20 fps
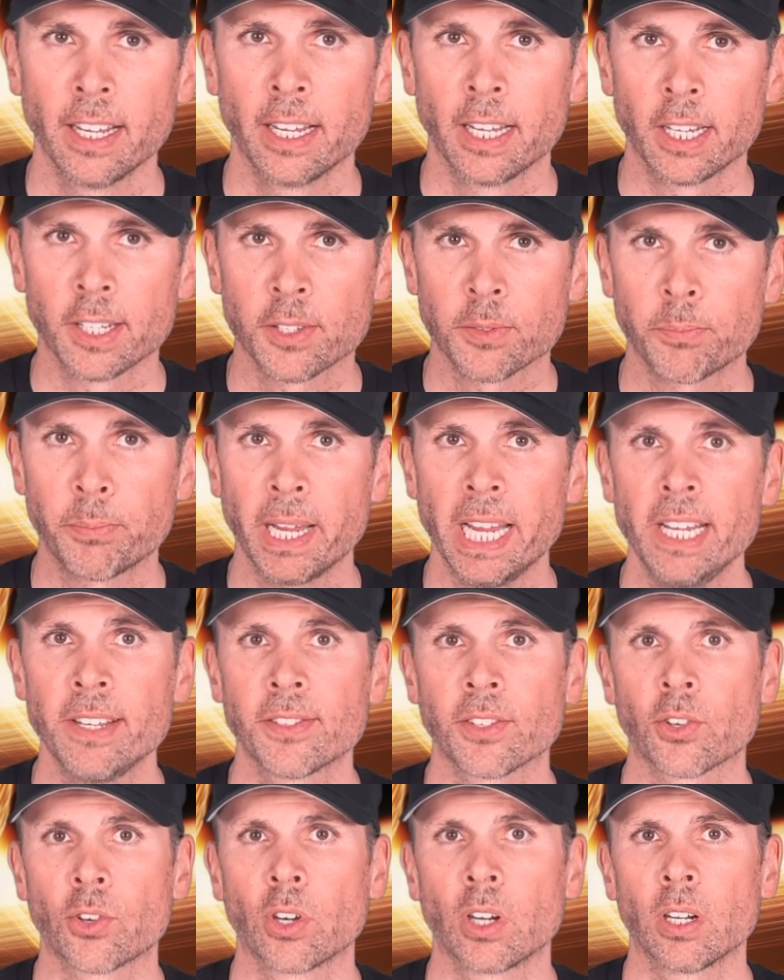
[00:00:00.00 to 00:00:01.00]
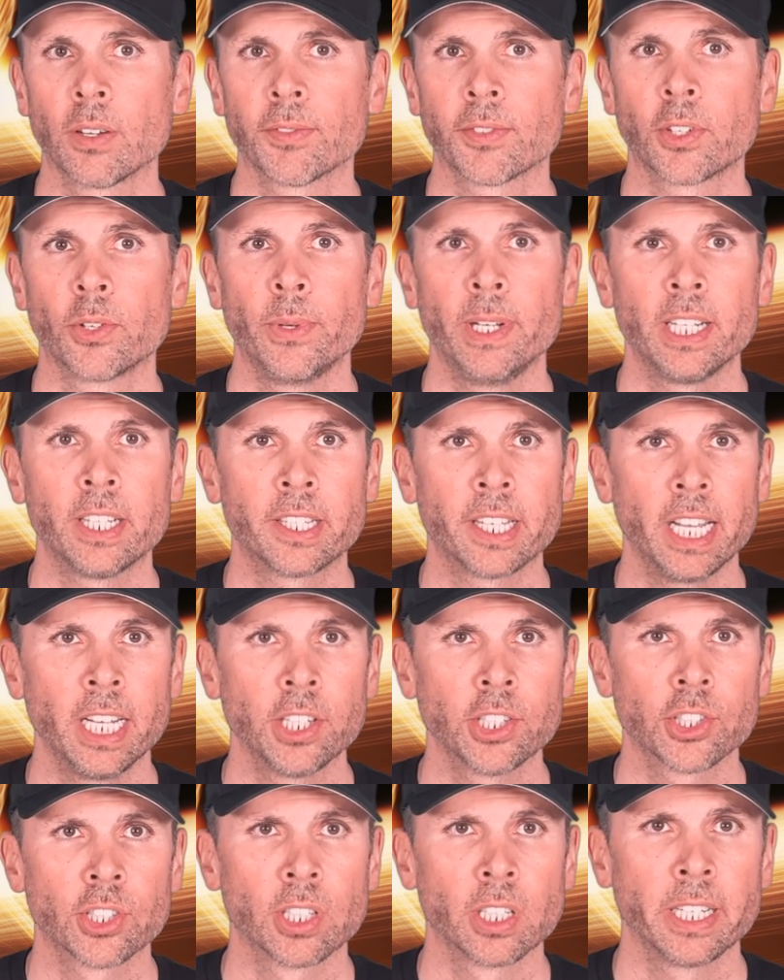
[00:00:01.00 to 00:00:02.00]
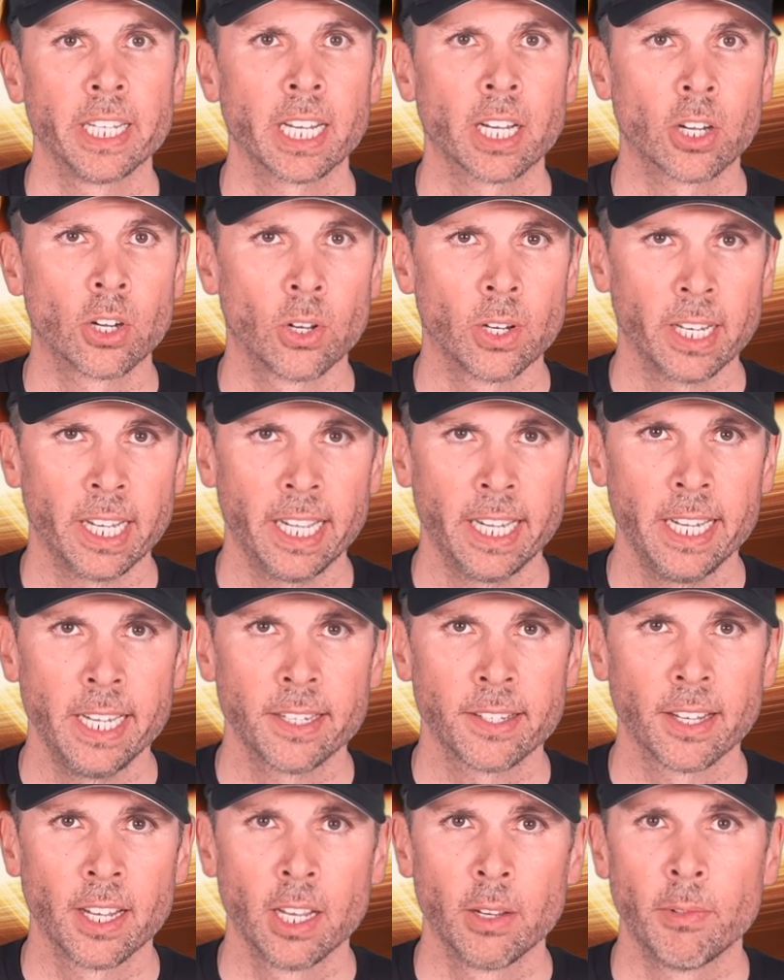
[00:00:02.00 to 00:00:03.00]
a spacecraft to intentionally collide